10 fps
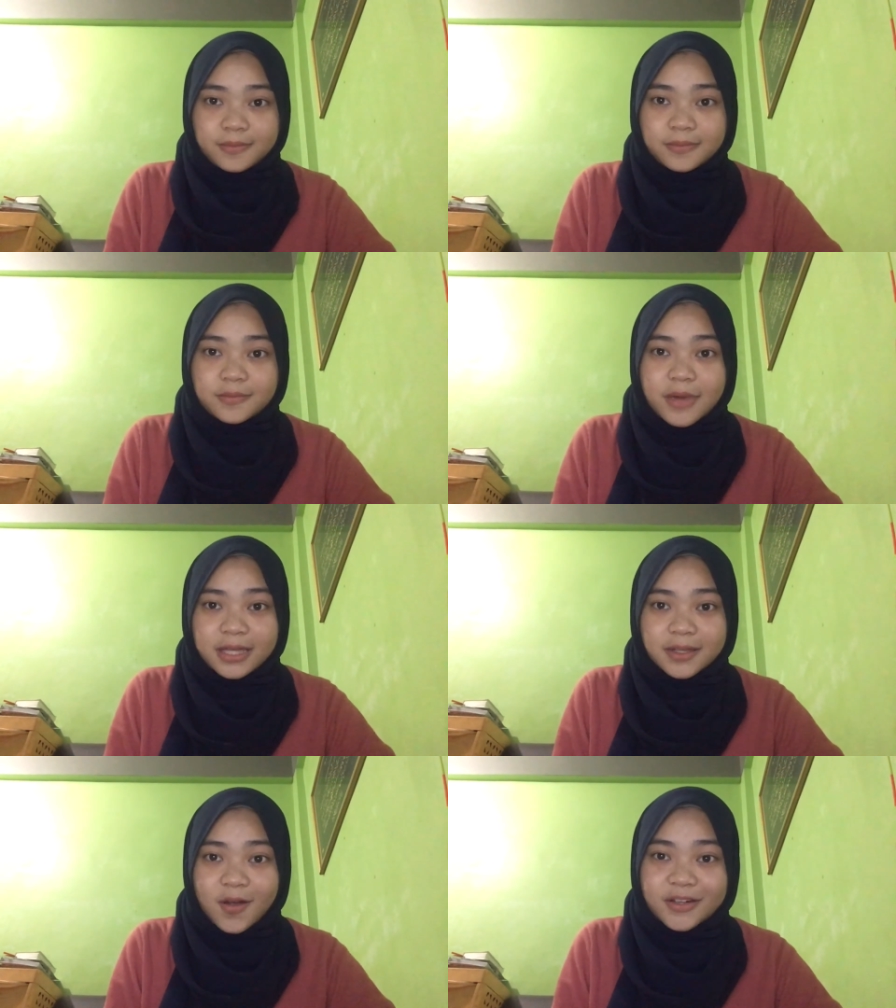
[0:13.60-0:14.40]

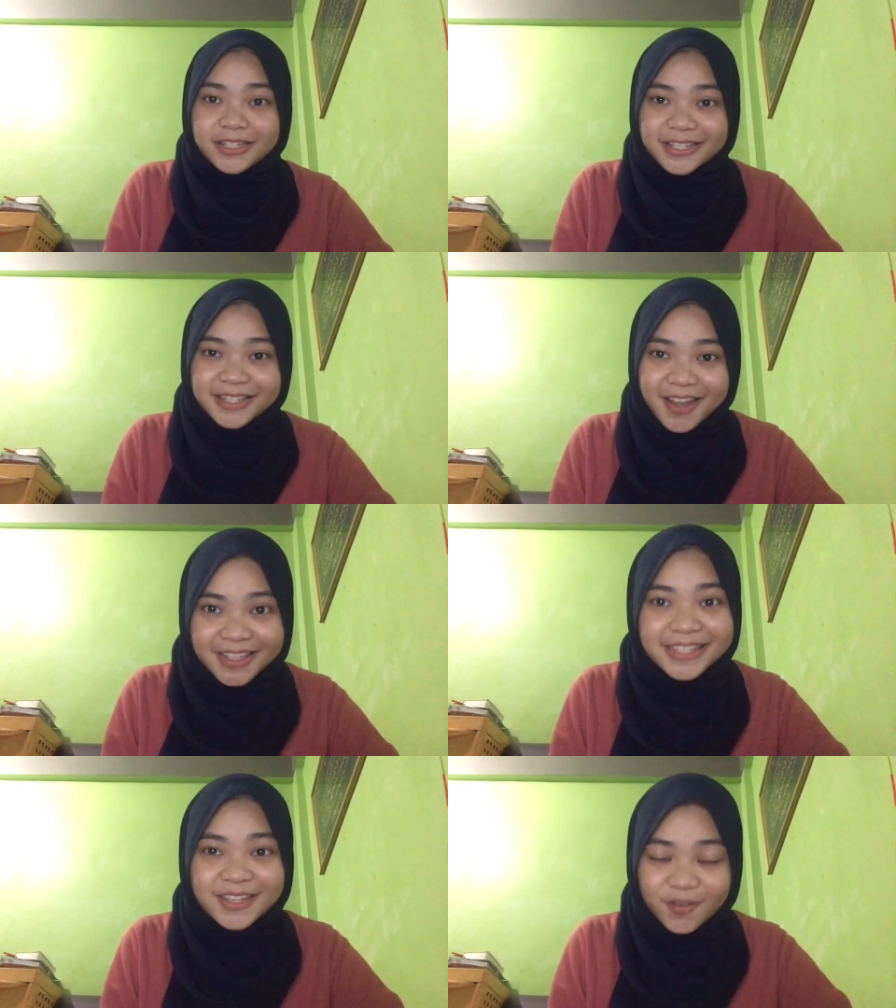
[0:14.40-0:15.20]
based on the
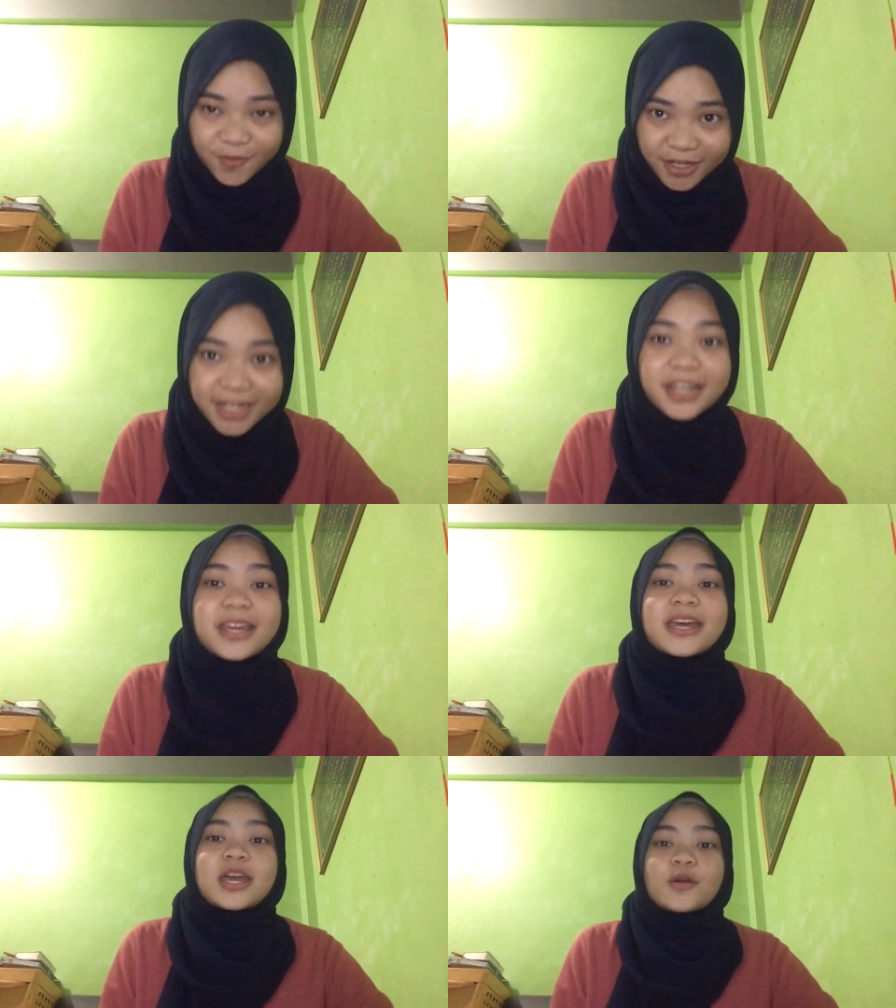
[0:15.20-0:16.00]
task given,
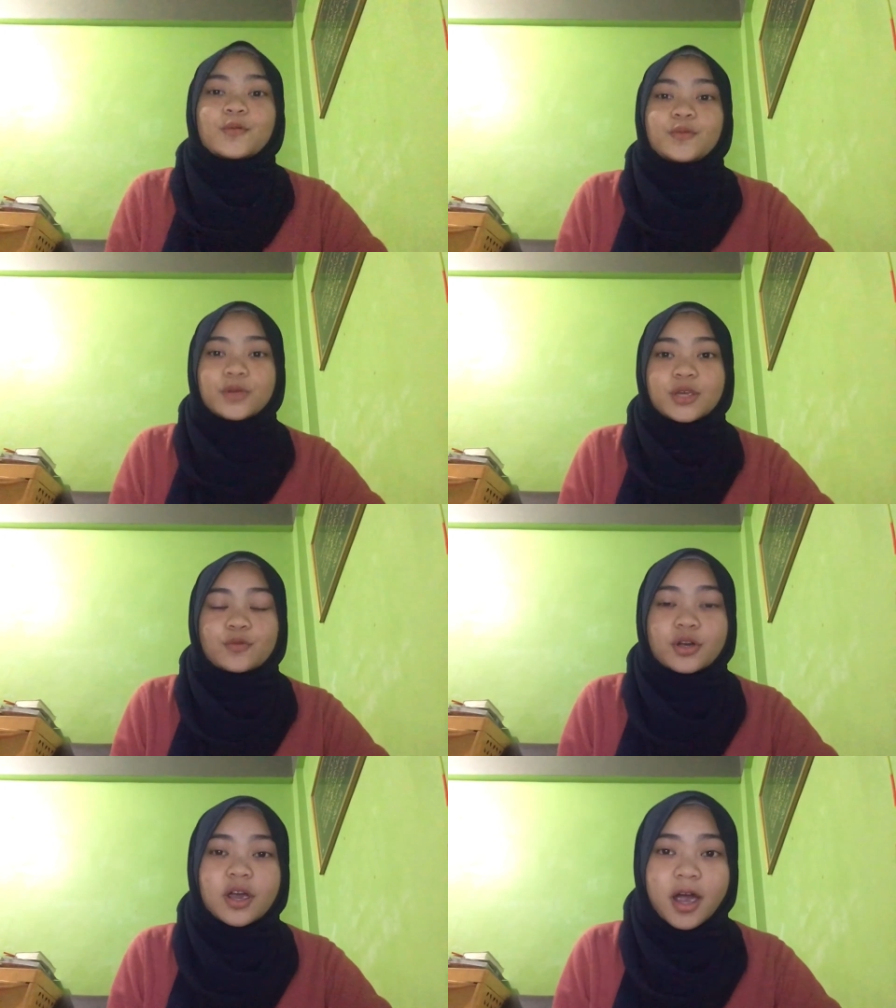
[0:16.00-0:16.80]
we
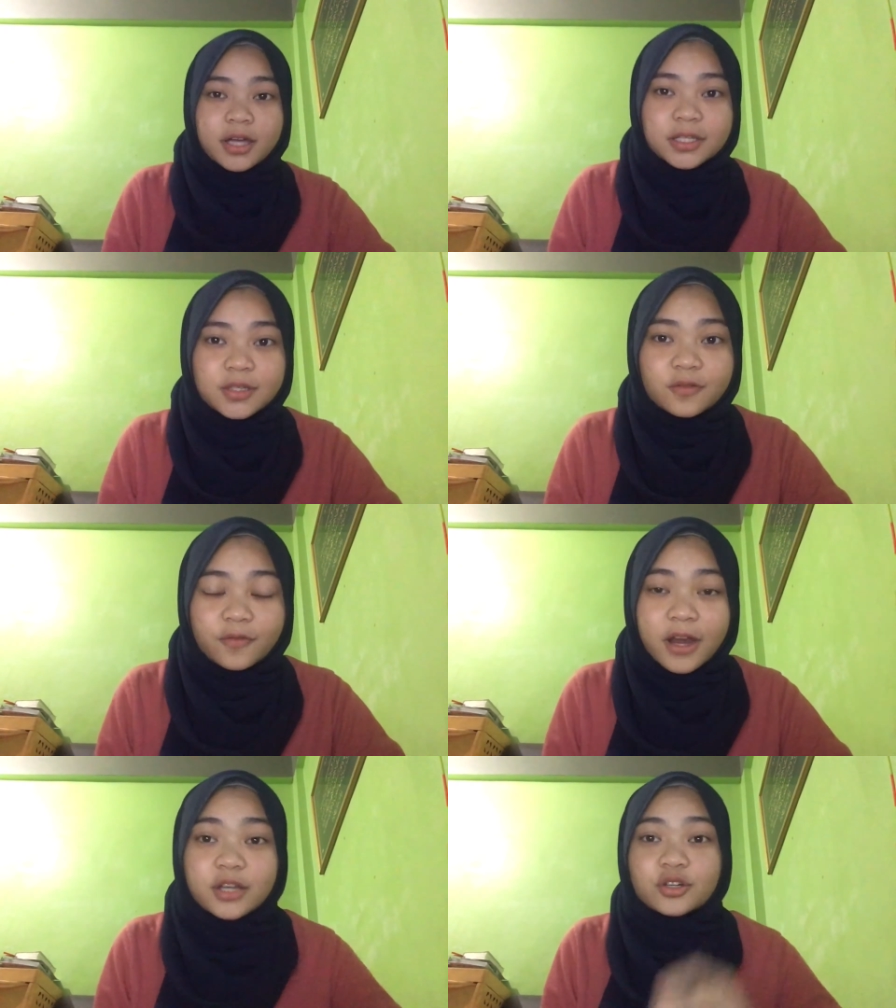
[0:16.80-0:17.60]
were asked to
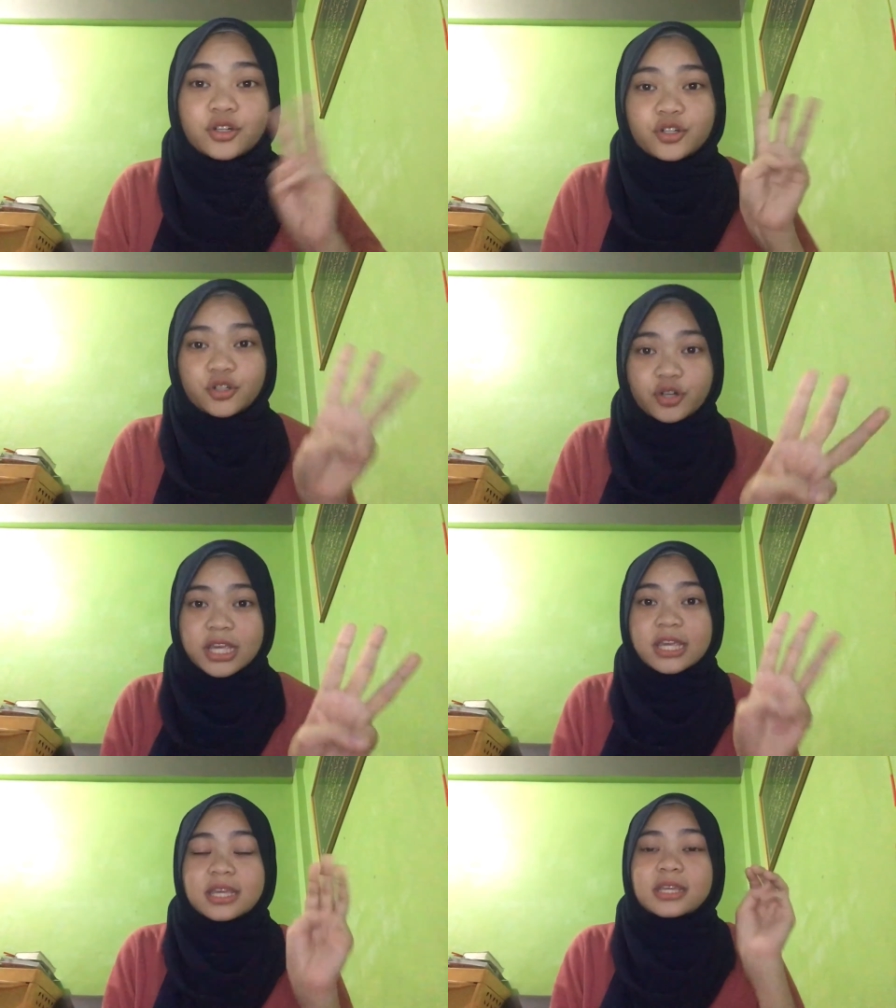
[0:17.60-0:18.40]
find
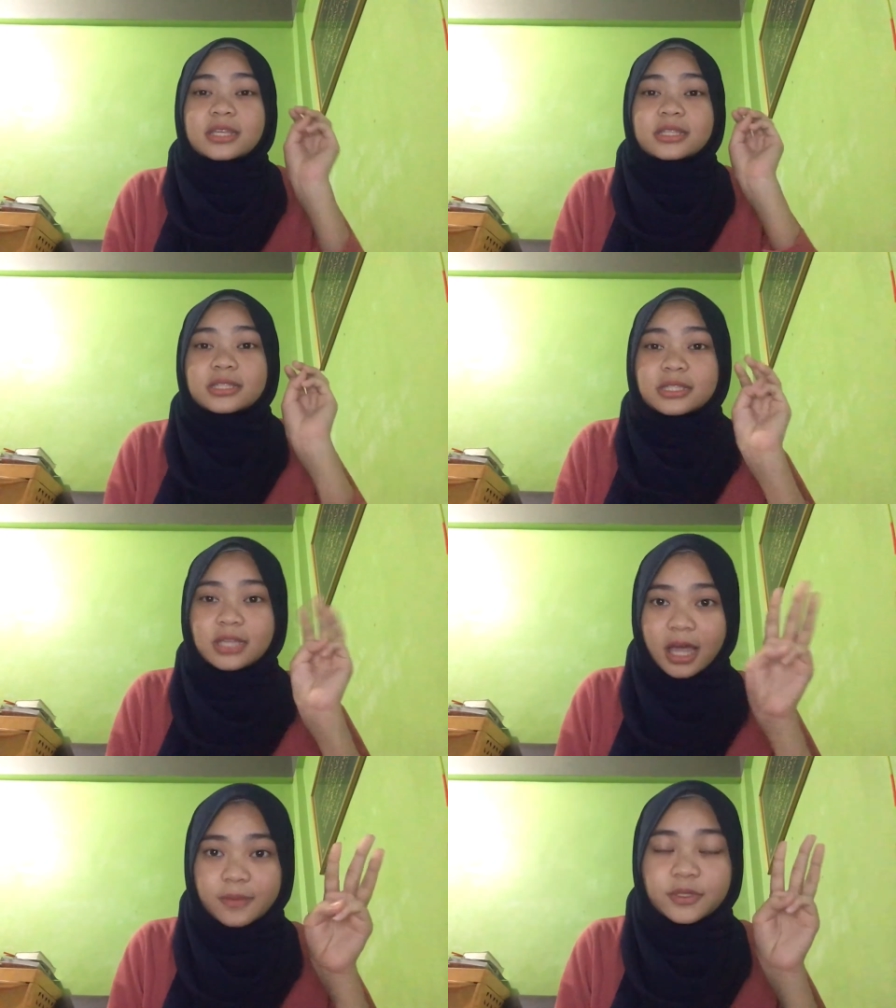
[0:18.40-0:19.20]
3
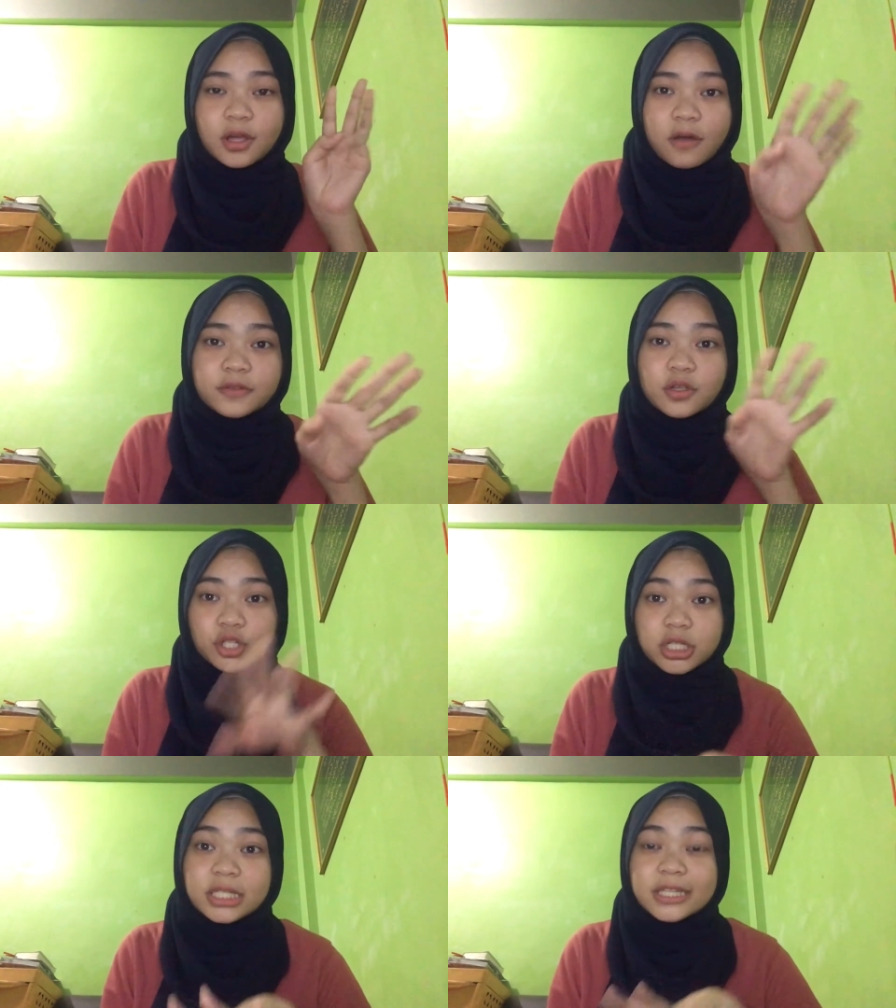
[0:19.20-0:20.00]
types of
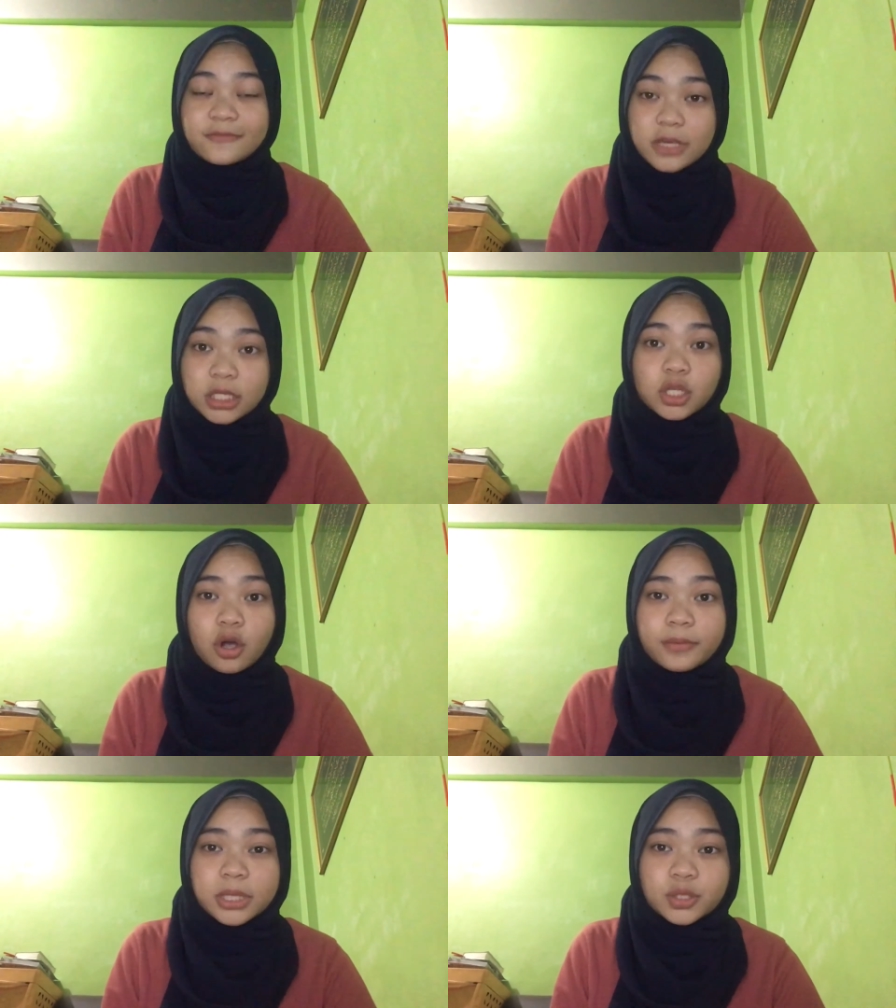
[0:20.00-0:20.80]
social deviance
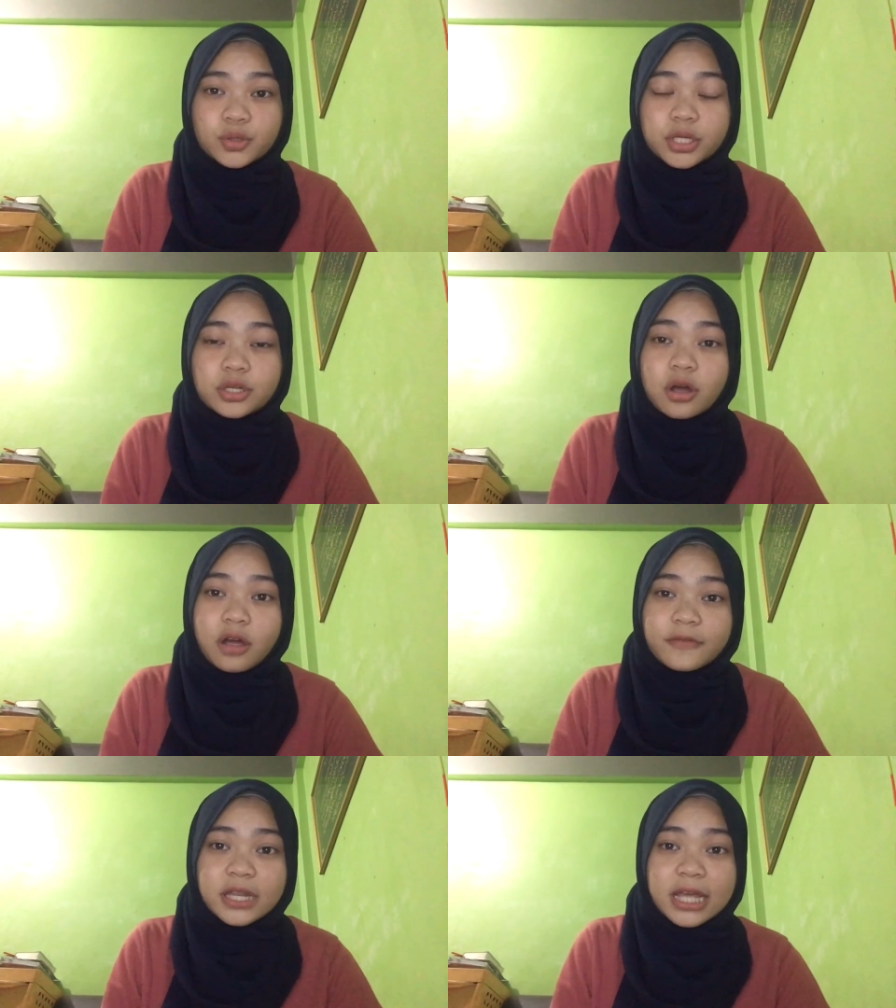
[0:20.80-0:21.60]
committed during the
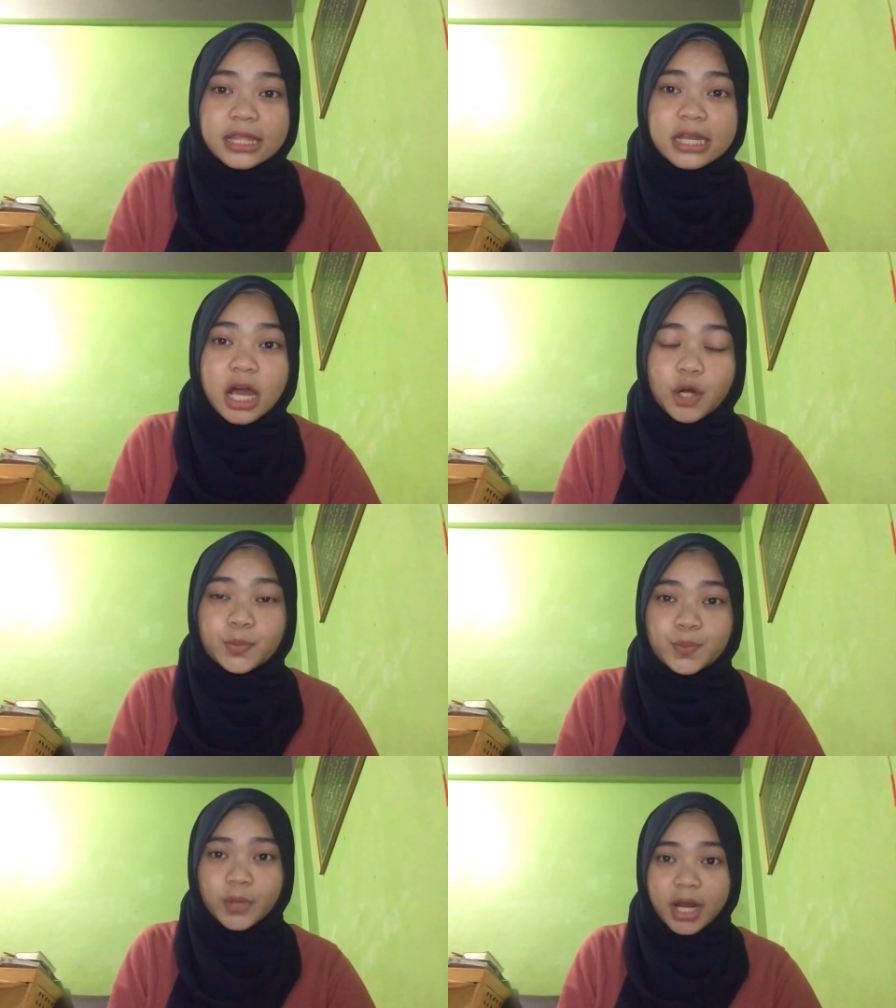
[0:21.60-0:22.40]
COVID-19
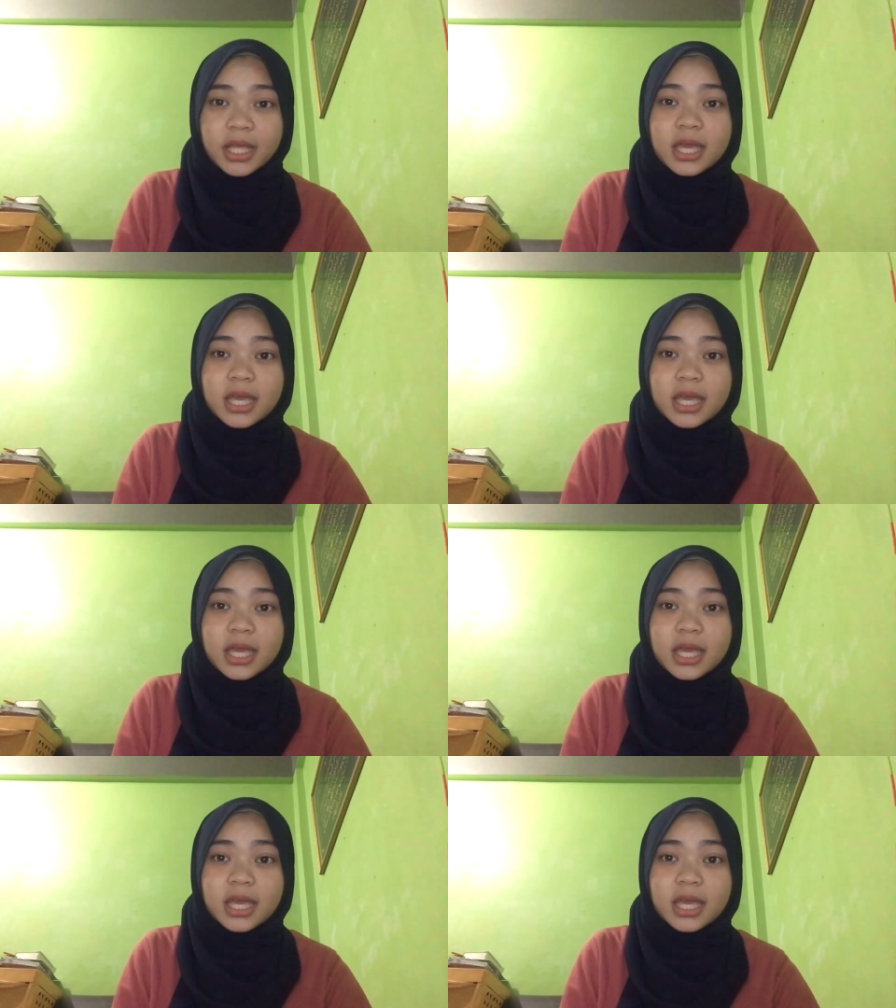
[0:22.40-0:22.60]
outbreak